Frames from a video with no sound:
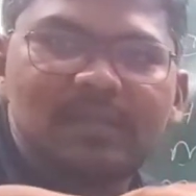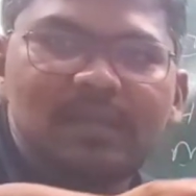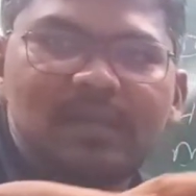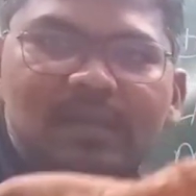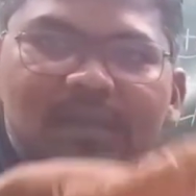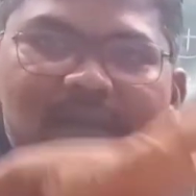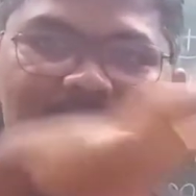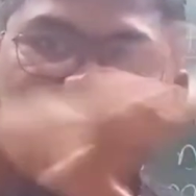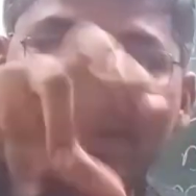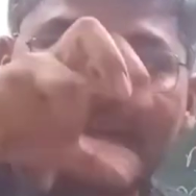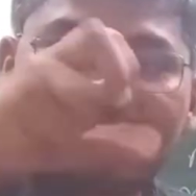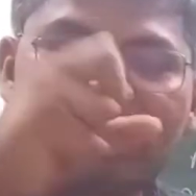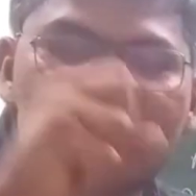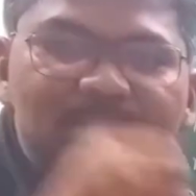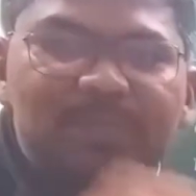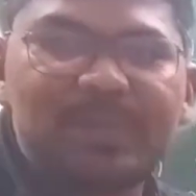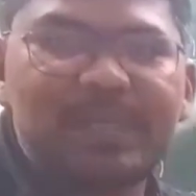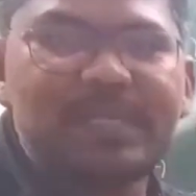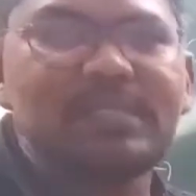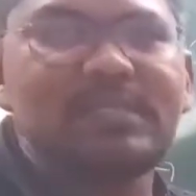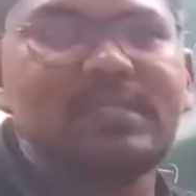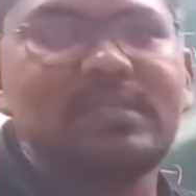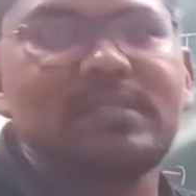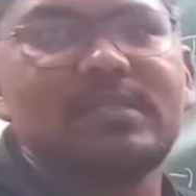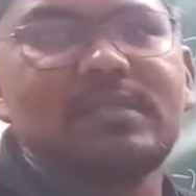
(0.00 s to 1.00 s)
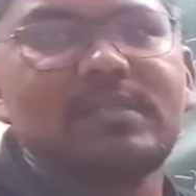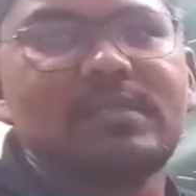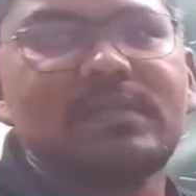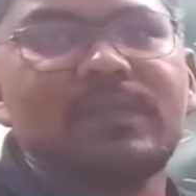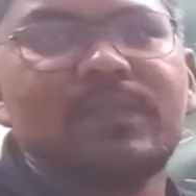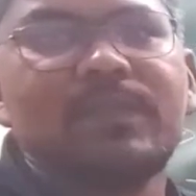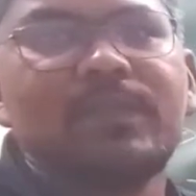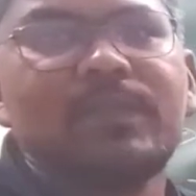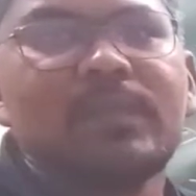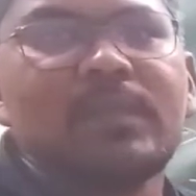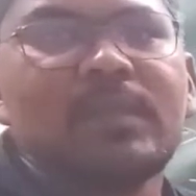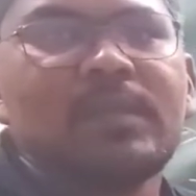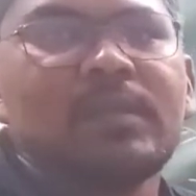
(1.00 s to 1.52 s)
lot of places.
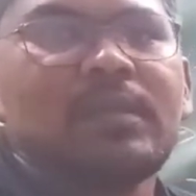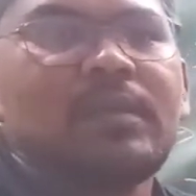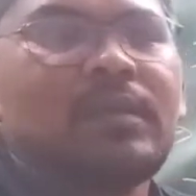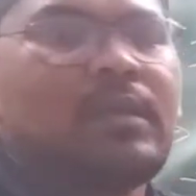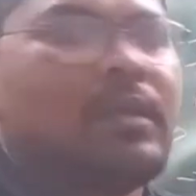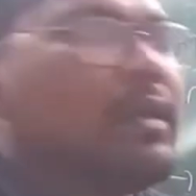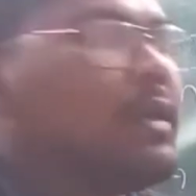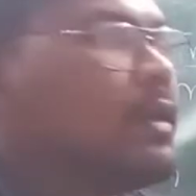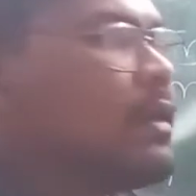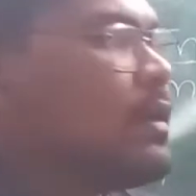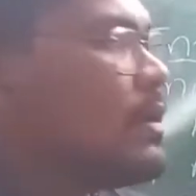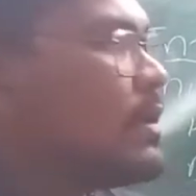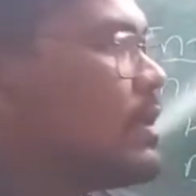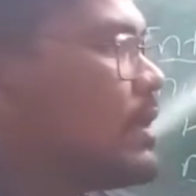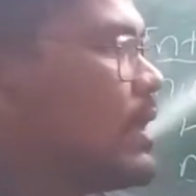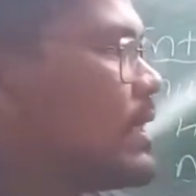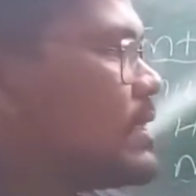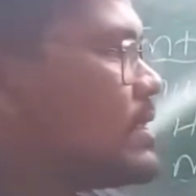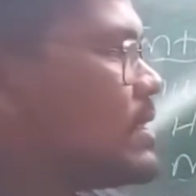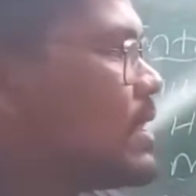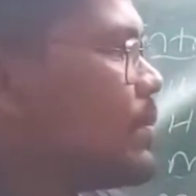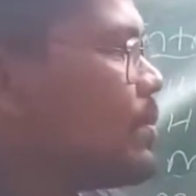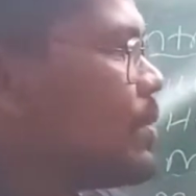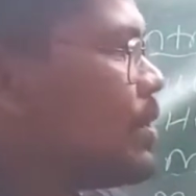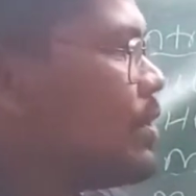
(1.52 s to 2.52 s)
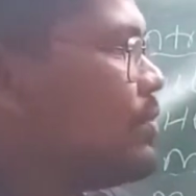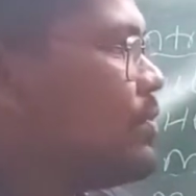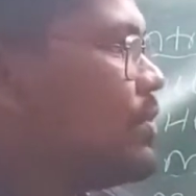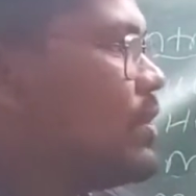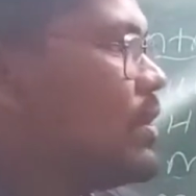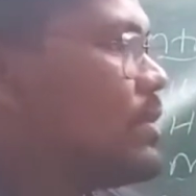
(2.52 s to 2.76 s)
Example, if you